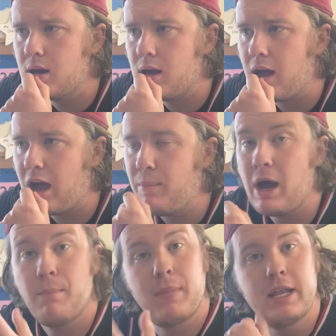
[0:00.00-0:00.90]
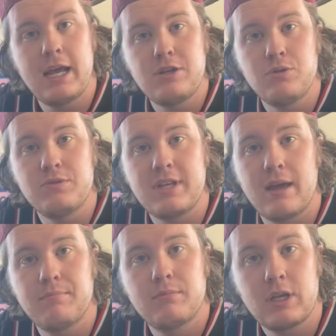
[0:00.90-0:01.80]
How about Monday, Tuesday?
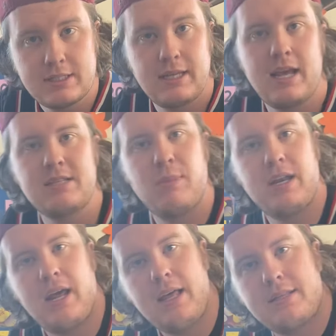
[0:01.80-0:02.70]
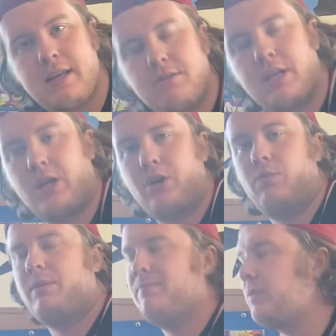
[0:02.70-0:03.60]
Because today's Monday, that sounds like a good one.